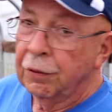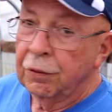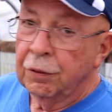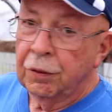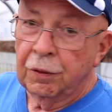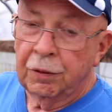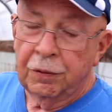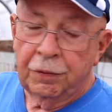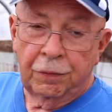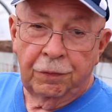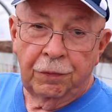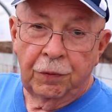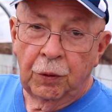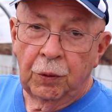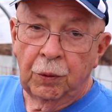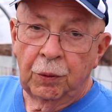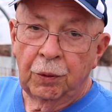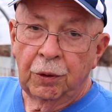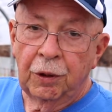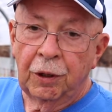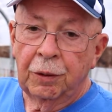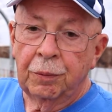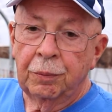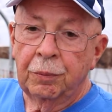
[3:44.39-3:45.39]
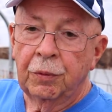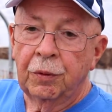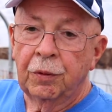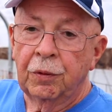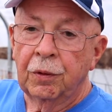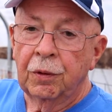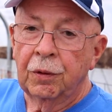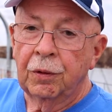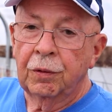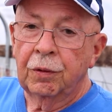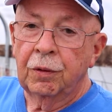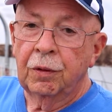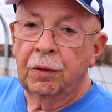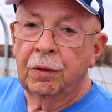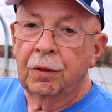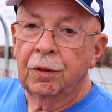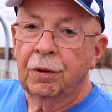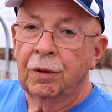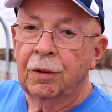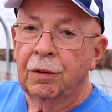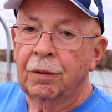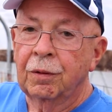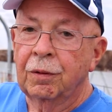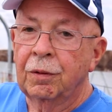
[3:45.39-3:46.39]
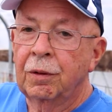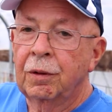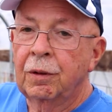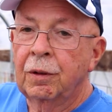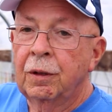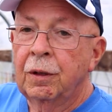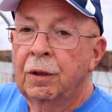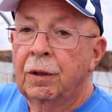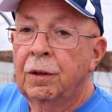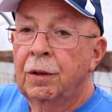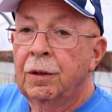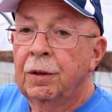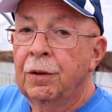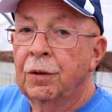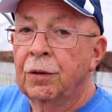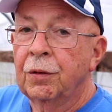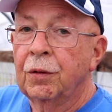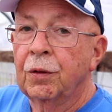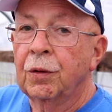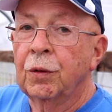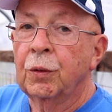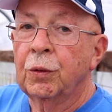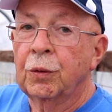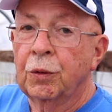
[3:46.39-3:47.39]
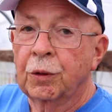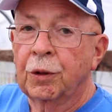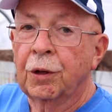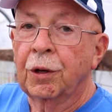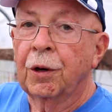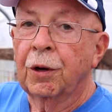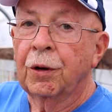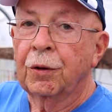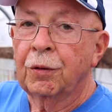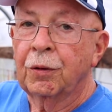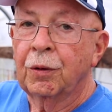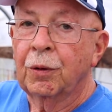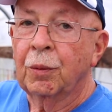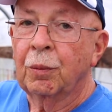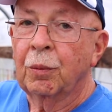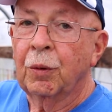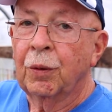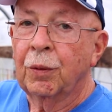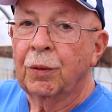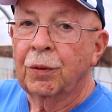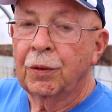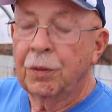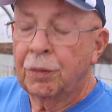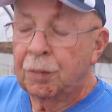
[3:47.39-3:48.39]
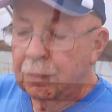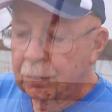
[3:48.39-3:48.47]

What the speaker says: a few of them just to suit the customers.